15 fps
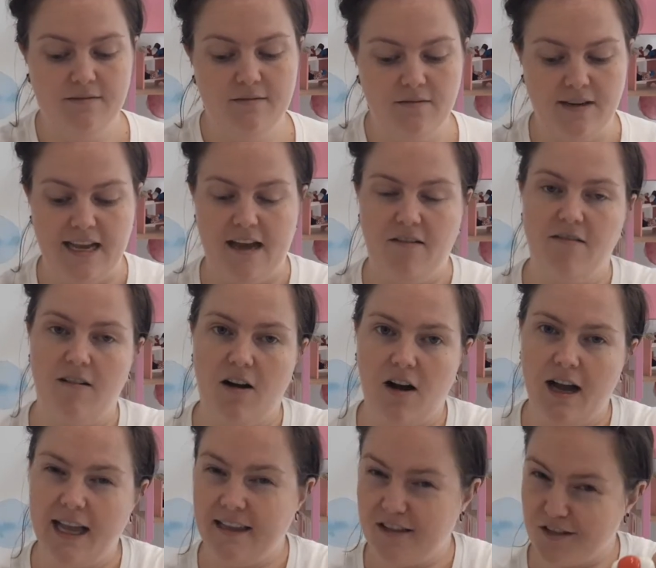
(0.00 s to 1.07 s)
Now,
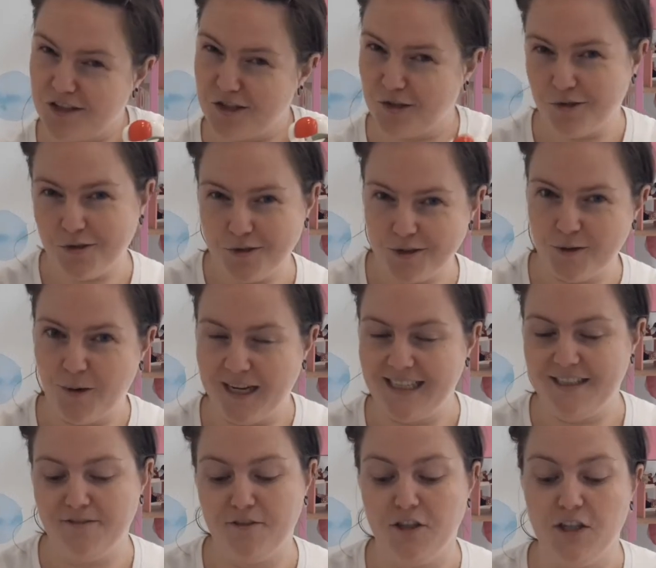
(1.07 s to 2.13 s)
eyes, shoes, quite
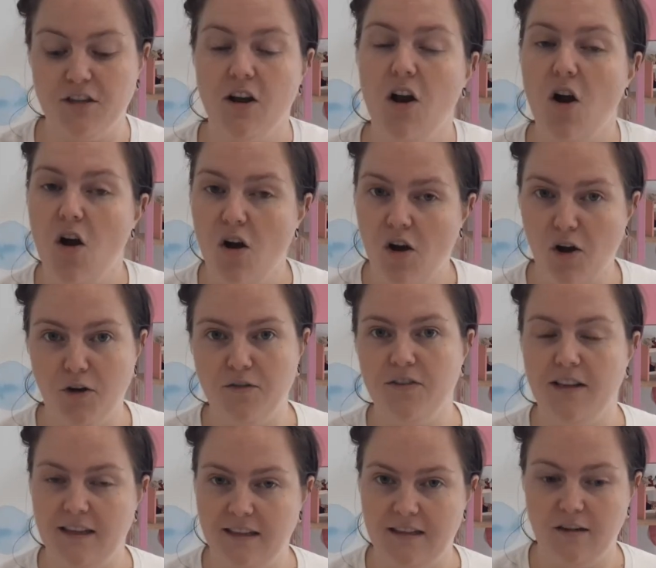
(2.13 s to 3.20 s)
different.
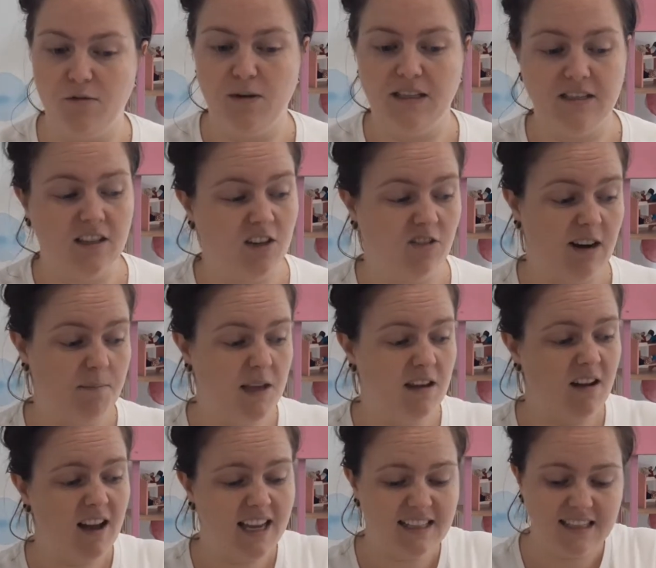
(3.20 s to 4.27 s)
Hopefully your little one's going to grab the
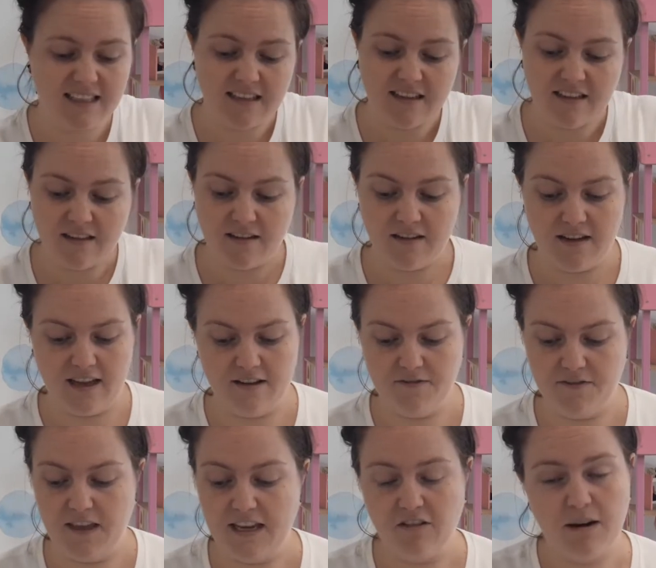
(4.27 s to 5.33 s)
eyes. If
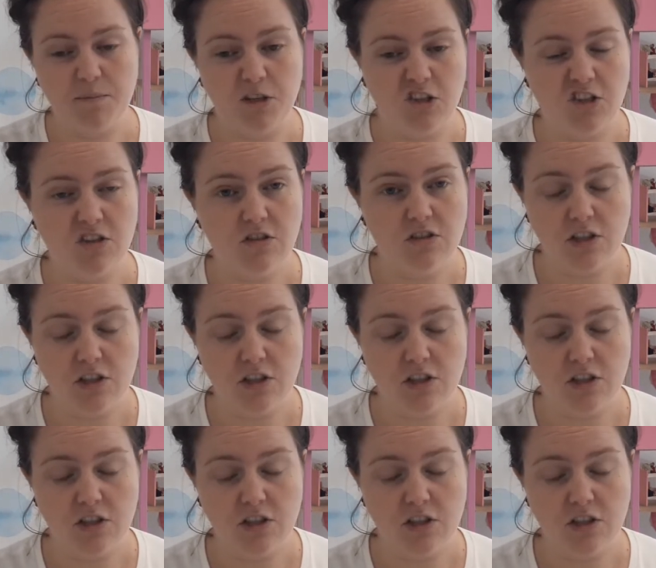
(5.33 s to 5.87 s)
they grab the shoes, you